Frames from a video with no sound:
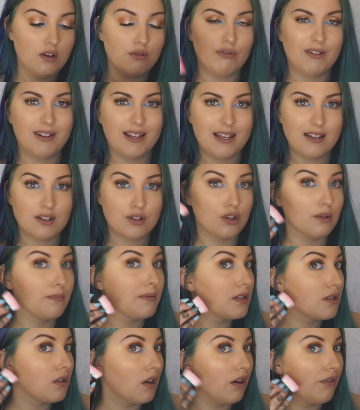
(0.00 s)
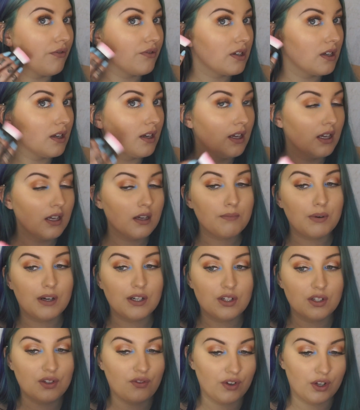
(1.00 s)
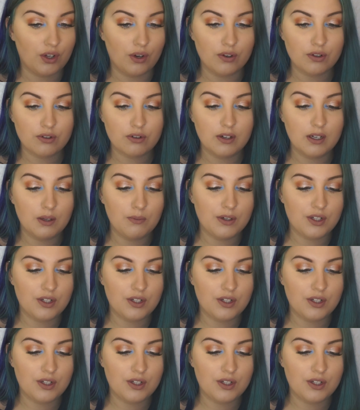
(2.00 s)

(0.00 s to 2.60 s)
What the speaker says: really super soft brushes for contouring,